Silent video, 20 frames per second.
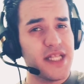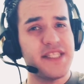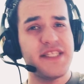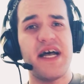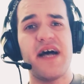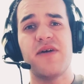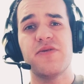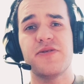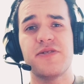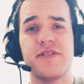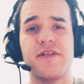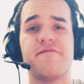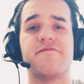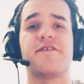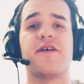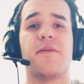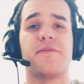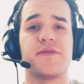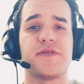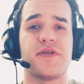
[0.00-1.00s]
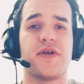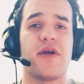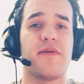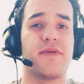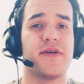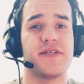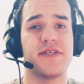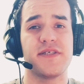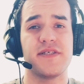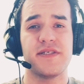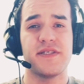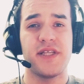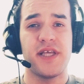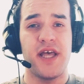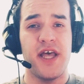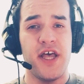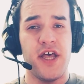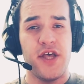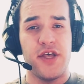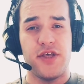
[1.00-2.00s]
1,000 of subscribers. This is the
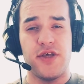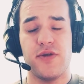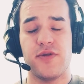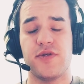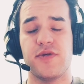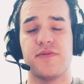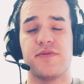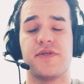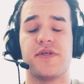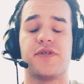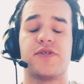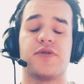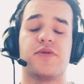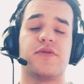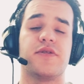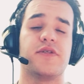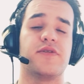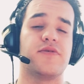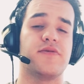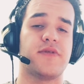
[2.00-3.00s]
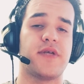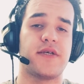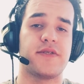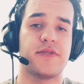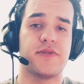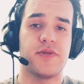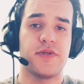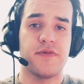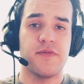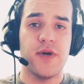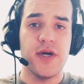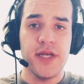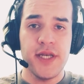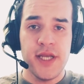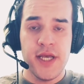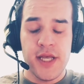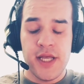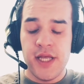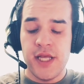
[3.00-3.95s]
YouTube threshold in 2021.